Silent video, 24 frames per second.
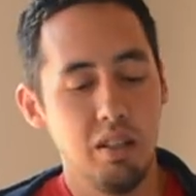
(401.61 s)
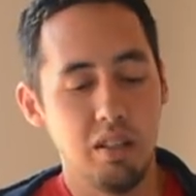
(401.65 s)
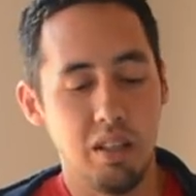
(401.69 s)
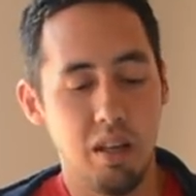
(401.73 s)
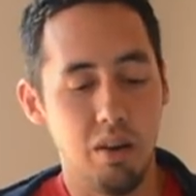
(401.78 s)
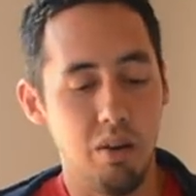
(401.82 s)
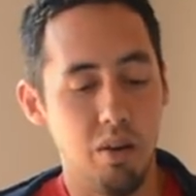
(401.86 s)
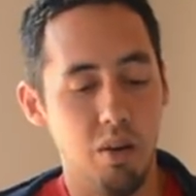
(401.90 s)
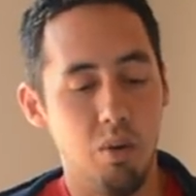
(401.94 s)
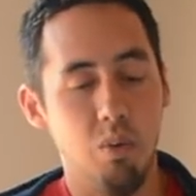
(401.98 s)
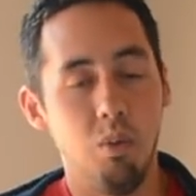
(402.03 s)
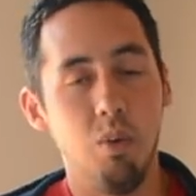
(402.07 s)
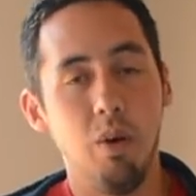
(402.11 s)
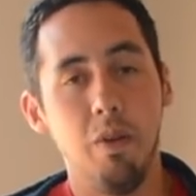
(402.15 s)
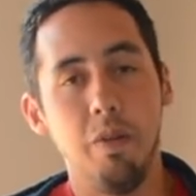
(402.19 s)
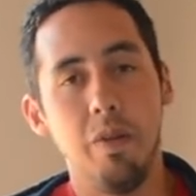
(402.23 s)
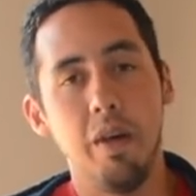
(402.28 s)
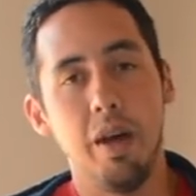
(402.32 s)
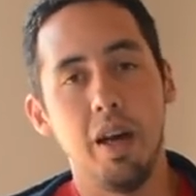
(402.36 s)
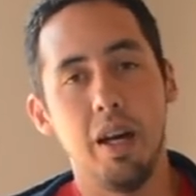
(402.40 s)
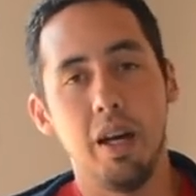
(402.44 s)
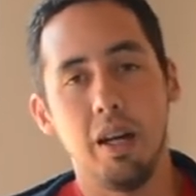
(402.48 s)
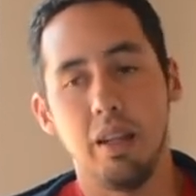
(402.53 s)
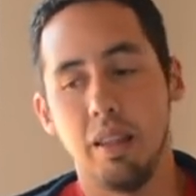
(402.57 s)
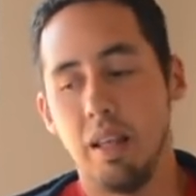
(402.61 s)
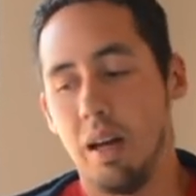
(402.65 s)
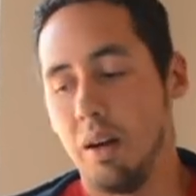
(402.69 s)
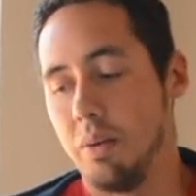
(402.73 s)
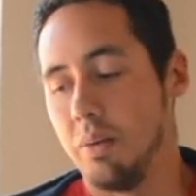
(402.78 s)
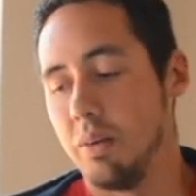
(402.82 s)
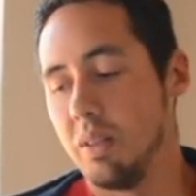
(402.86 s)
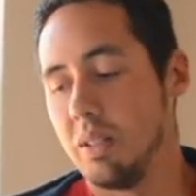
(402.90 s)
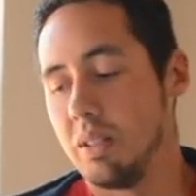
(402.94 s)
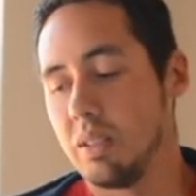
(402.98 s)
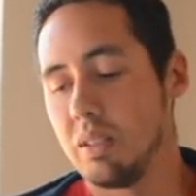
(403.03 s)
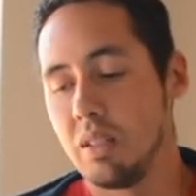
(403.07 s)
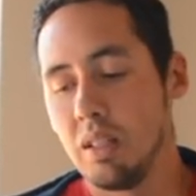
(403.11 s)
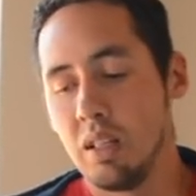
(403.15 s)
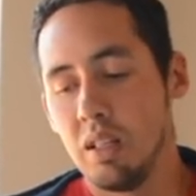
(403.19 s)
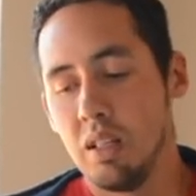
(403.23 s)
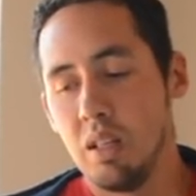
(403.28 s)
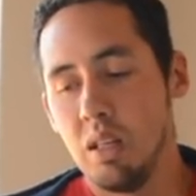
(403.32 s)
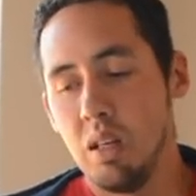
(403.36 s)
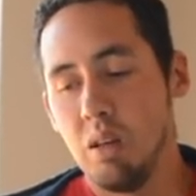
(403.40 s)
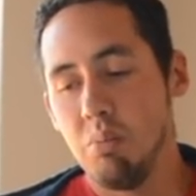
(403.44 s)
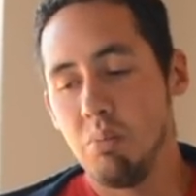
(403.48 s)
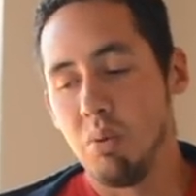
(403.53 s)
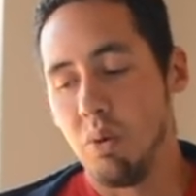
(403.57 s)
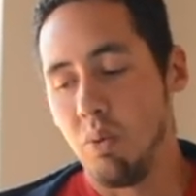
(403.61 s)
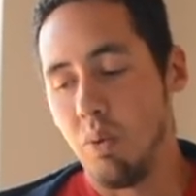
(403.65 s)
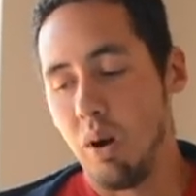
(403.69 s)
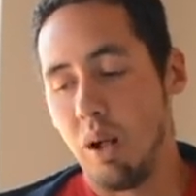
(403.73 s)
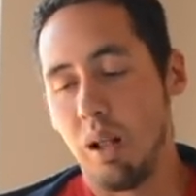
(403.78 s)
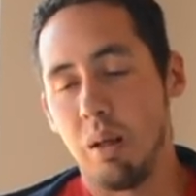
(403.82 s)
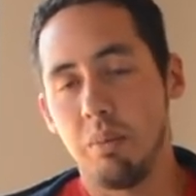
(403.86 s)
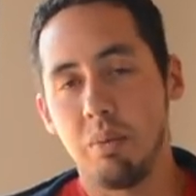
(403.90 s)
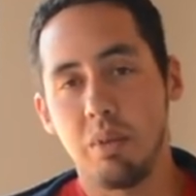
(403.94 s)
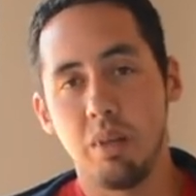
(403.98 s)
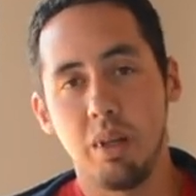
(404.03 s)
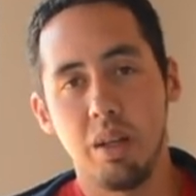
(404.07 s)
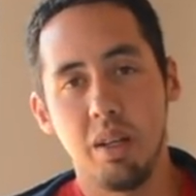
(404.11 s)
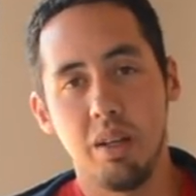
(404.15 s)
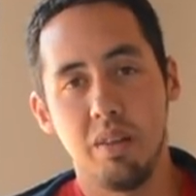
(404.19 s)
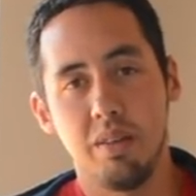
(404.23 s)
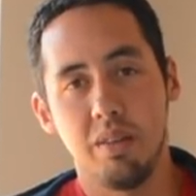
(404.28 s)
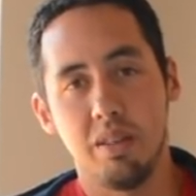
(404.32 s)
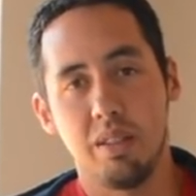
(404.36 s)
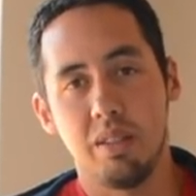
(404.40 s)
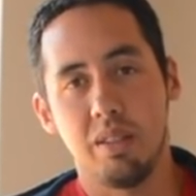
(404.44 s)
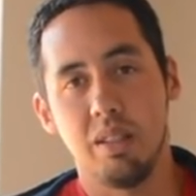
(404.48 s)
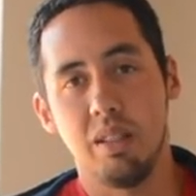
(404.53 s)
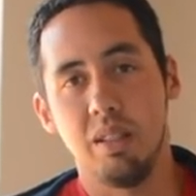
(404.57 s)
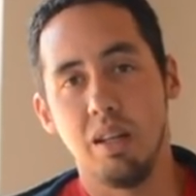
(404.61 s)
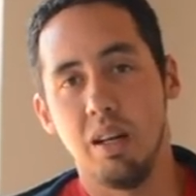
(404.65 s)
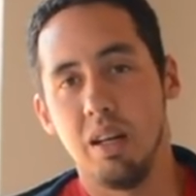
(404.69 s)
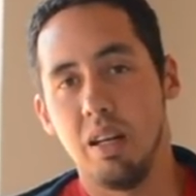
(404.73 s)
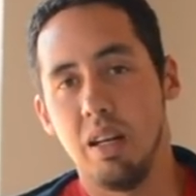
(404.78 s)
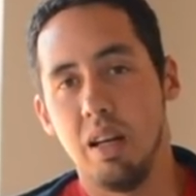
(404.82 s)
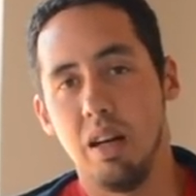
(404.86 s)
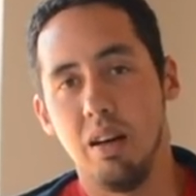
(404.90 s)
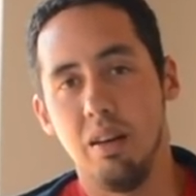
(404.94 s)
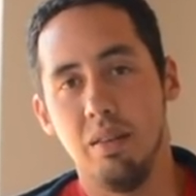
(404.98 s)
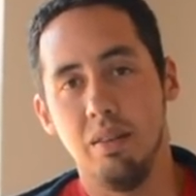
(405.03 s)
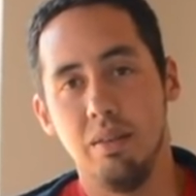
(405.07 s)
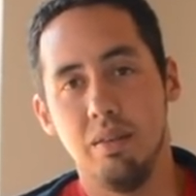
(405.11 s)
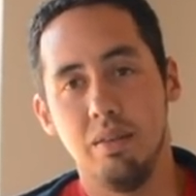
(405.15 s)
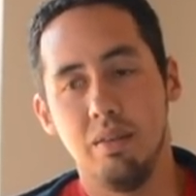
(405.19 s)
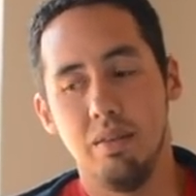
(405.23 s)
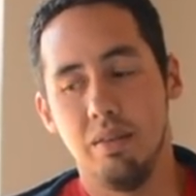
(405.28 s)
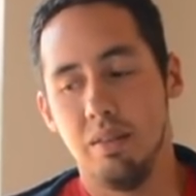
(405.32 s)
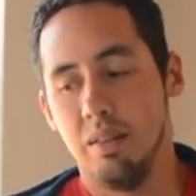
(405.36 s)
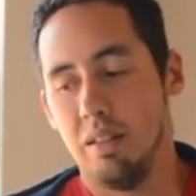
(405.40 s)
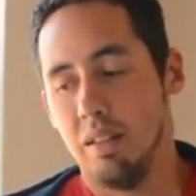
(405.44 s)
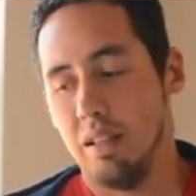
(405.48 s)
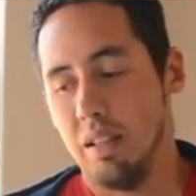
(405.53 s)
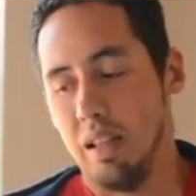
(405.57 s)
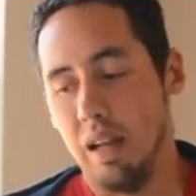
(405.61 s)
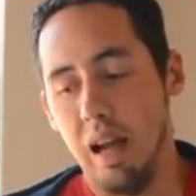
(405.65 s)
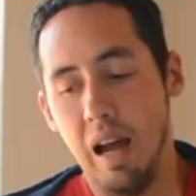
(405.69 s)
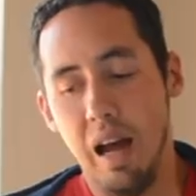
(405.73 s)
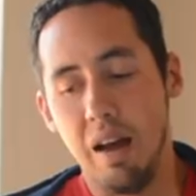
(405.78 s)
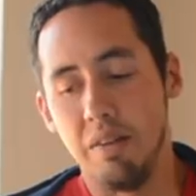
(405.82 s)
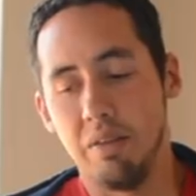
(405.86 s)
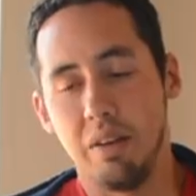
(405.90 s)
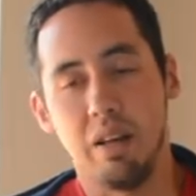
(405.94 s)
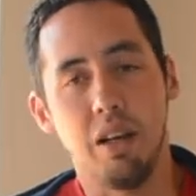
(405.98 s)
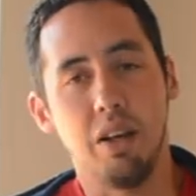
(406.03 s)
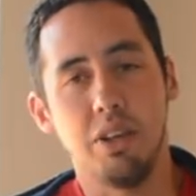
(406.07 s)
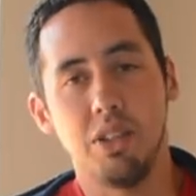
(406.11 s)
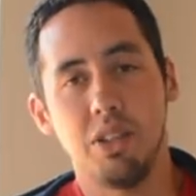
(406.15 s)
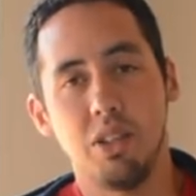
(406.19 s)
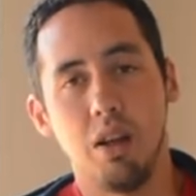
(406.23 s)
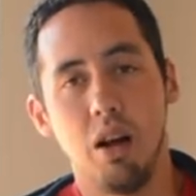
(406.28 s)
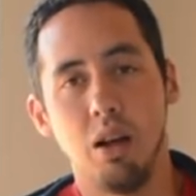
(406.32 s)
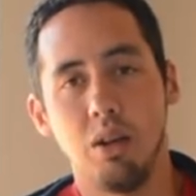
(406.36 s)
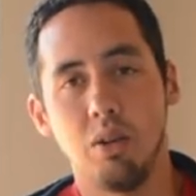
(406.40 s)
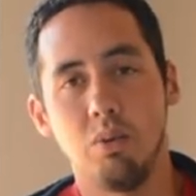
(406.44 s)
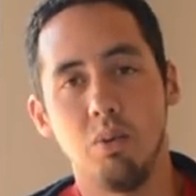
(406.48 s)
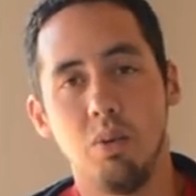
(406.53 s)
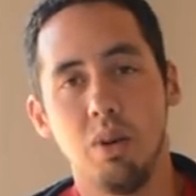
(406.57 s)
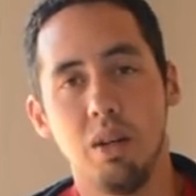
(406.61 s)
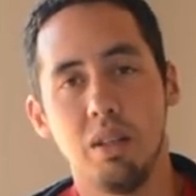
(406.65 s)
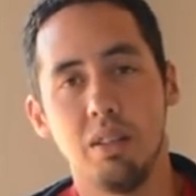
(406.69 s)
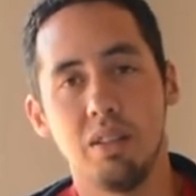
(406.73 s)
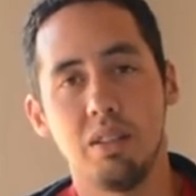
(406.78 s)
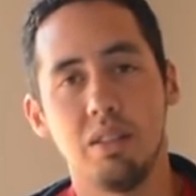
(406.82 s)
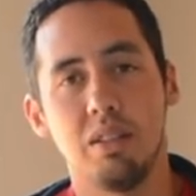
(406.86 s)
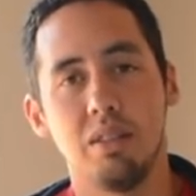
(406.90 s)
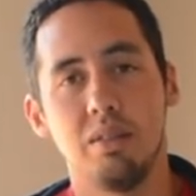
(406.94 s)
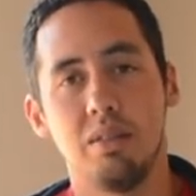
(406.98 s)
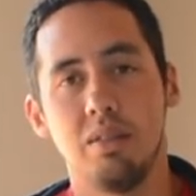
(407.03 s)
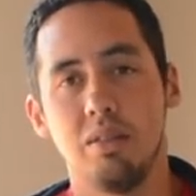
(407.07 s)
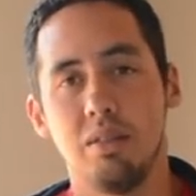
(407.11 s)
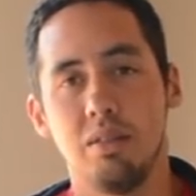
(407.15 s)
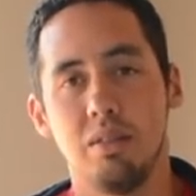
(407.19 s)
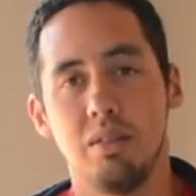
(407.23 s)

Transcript: So I don't know what the heck that was. But while I'm cleaning this gun out, I haven't got shocked once.